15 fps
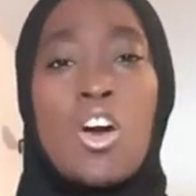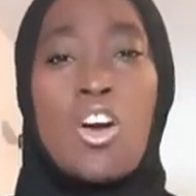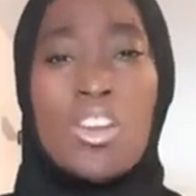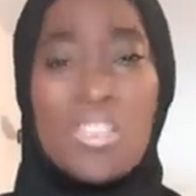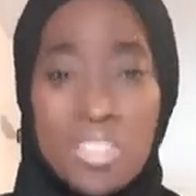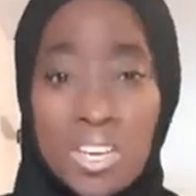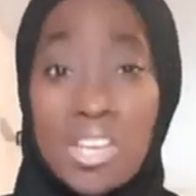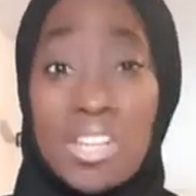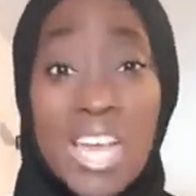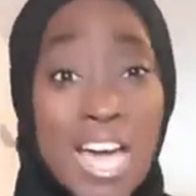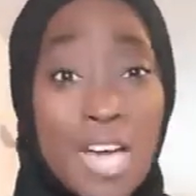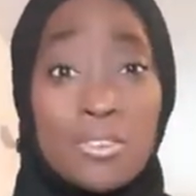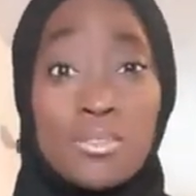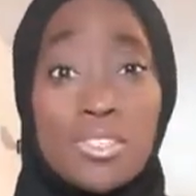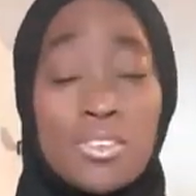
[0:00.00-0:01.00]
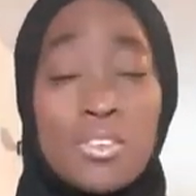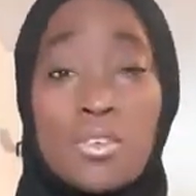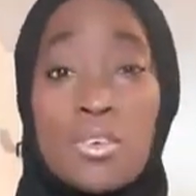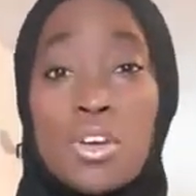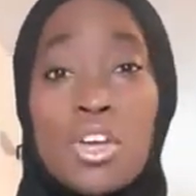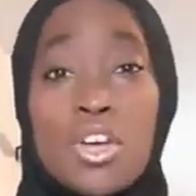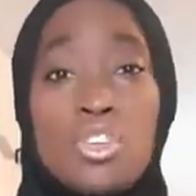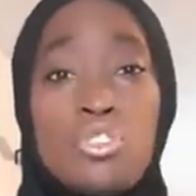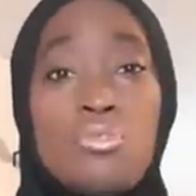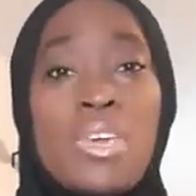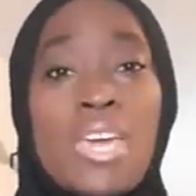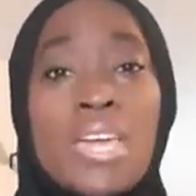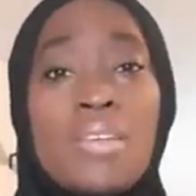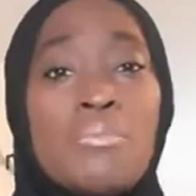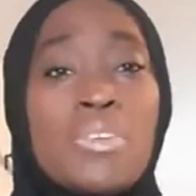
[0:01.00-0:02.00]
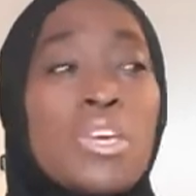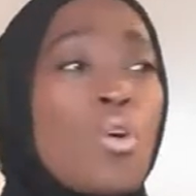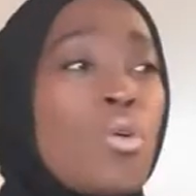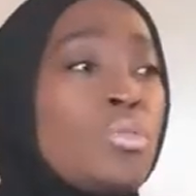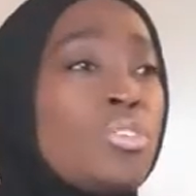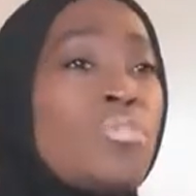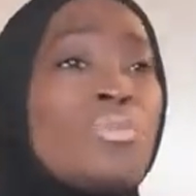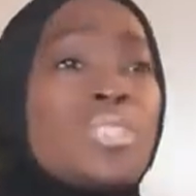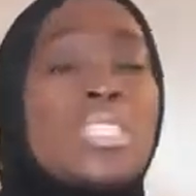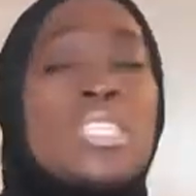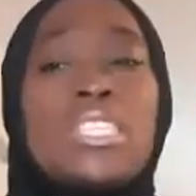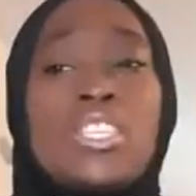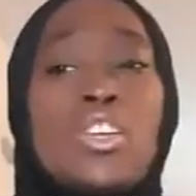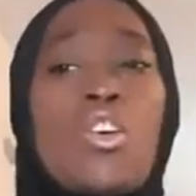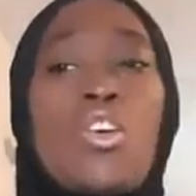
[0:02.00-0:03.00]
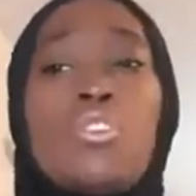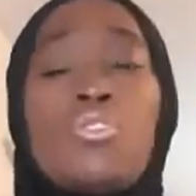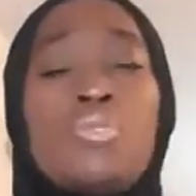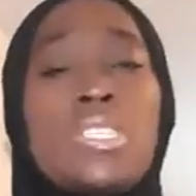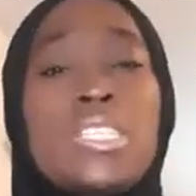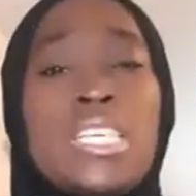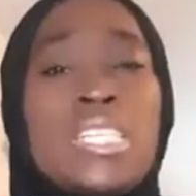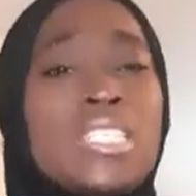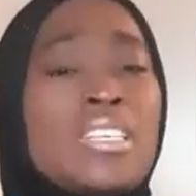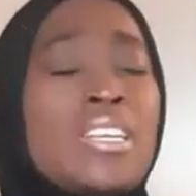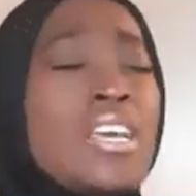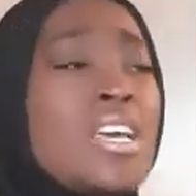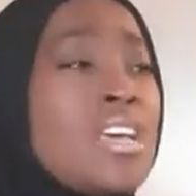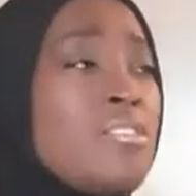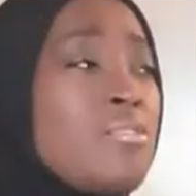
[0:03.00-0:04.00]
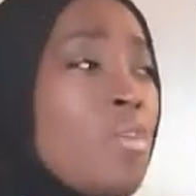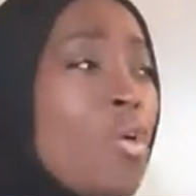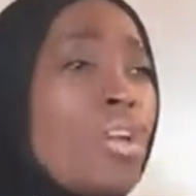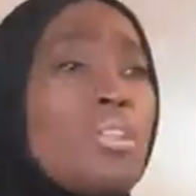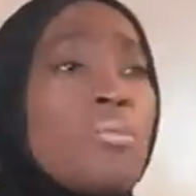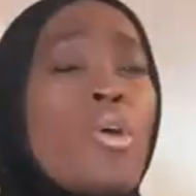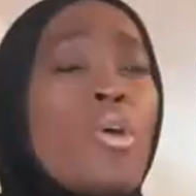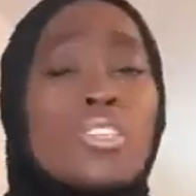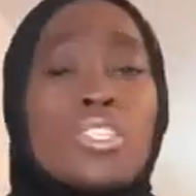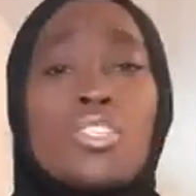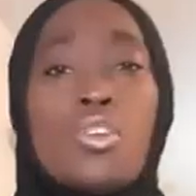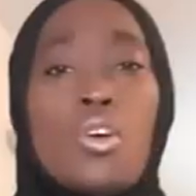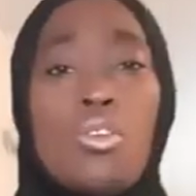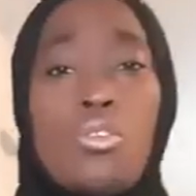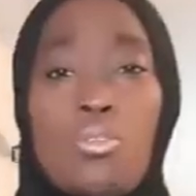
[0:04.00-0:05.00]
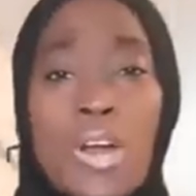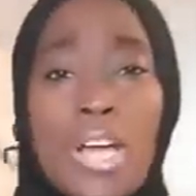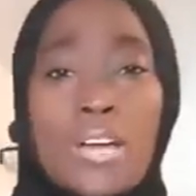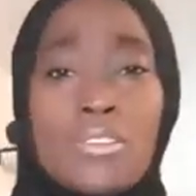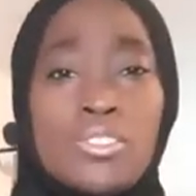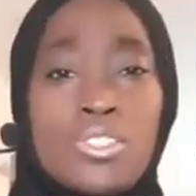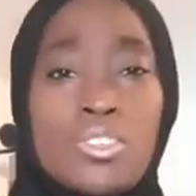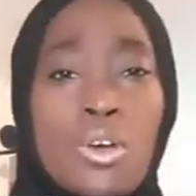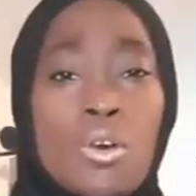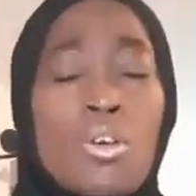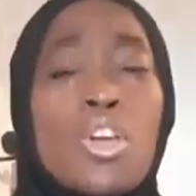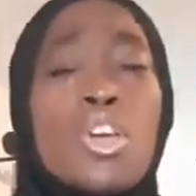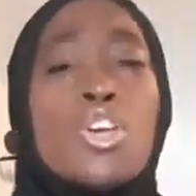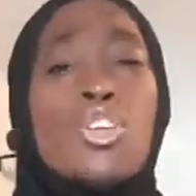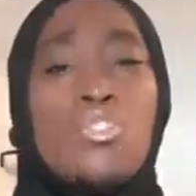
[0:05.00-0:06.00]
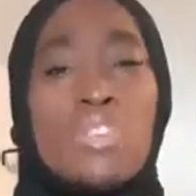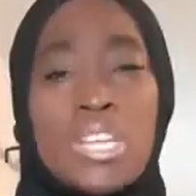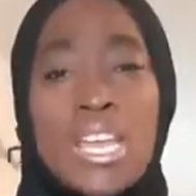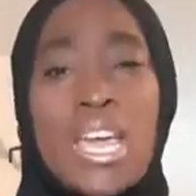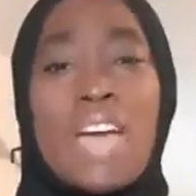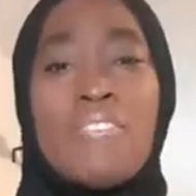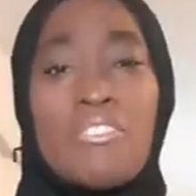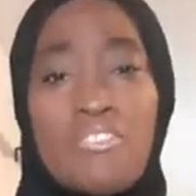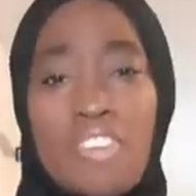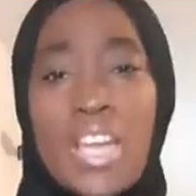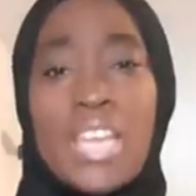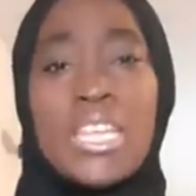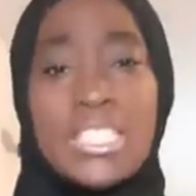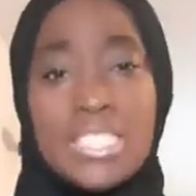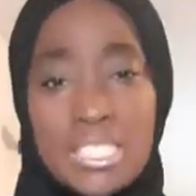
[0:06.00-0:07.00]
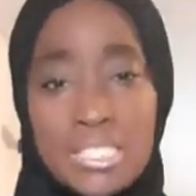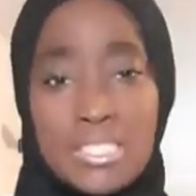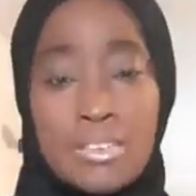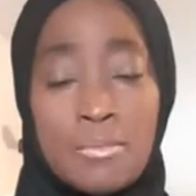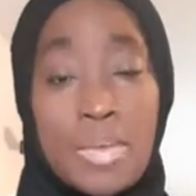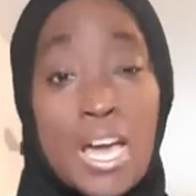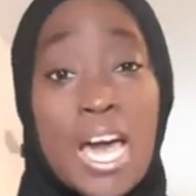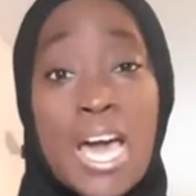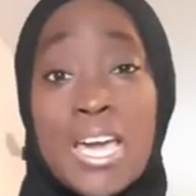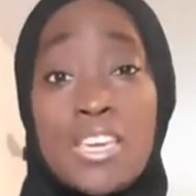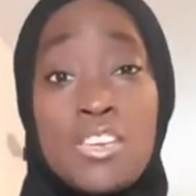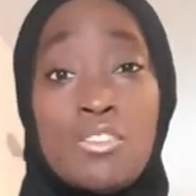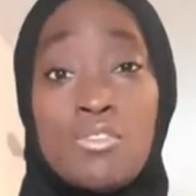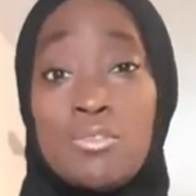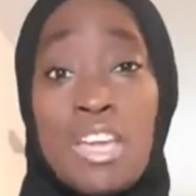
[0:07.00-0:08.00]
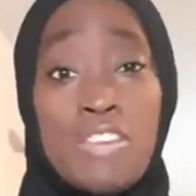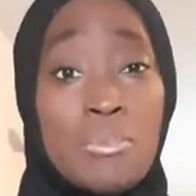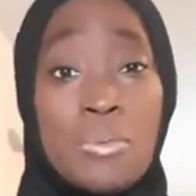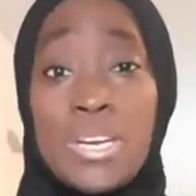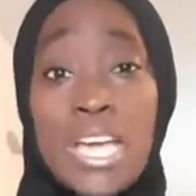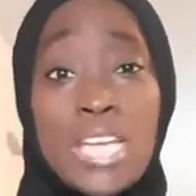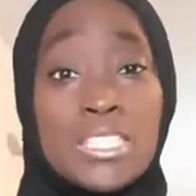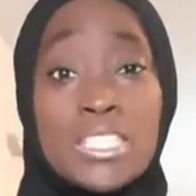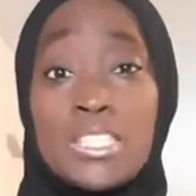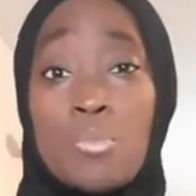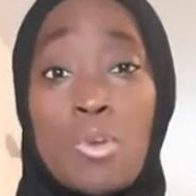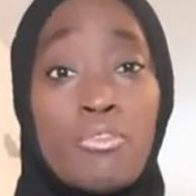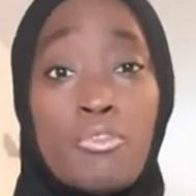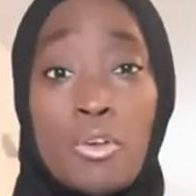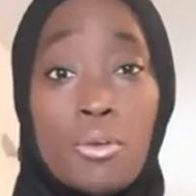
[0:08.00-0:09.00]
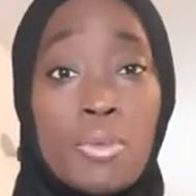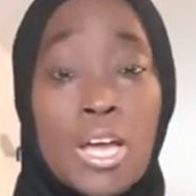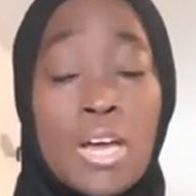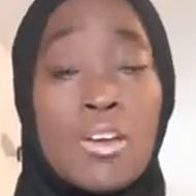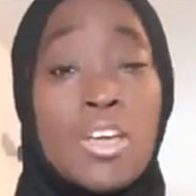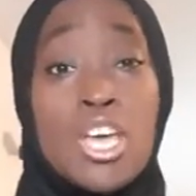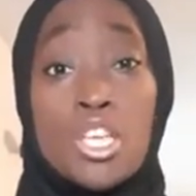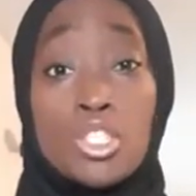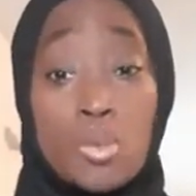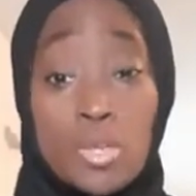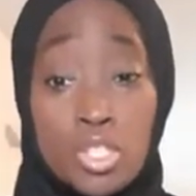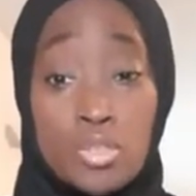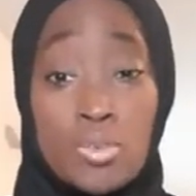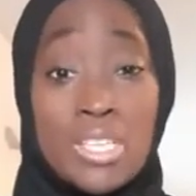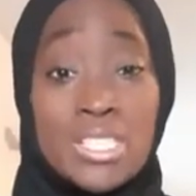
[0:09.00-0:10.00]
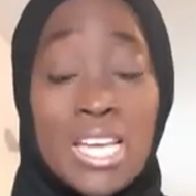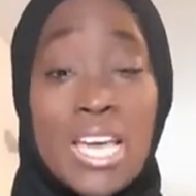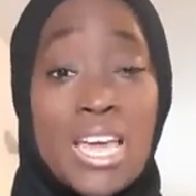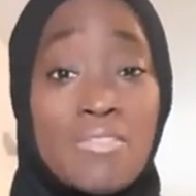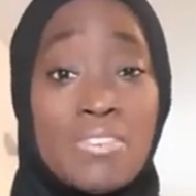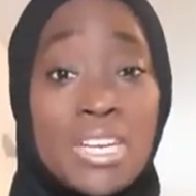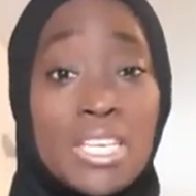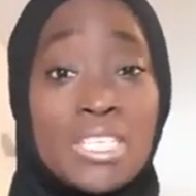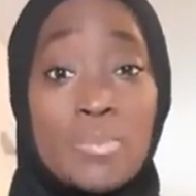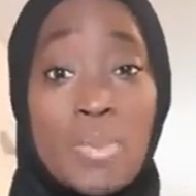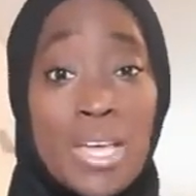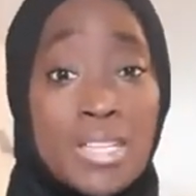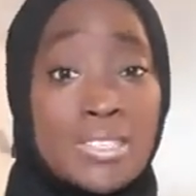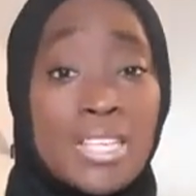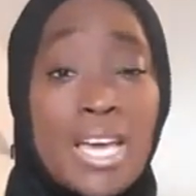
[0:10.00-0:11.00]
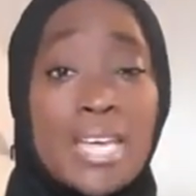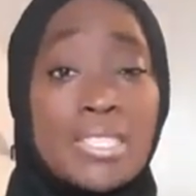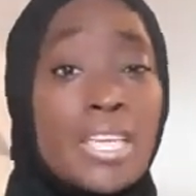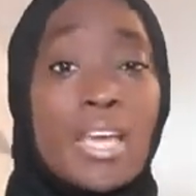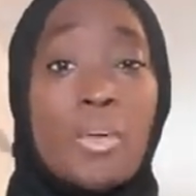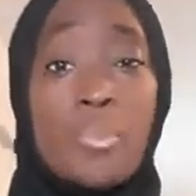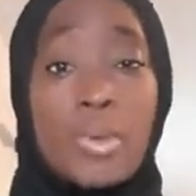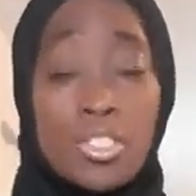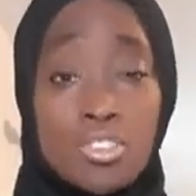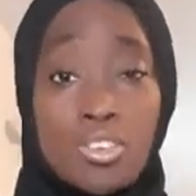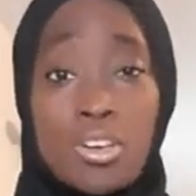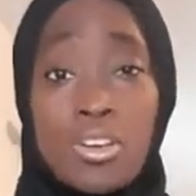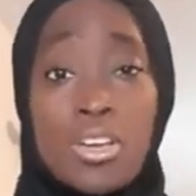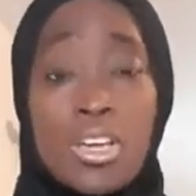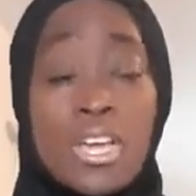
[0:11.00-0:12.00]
in the cloud. You can't be holding receipts and hauling receipts and hauling boxes all around. You need to have a filing system. Everybody has a smartphone now. So as soon as I have an expense, I take a picture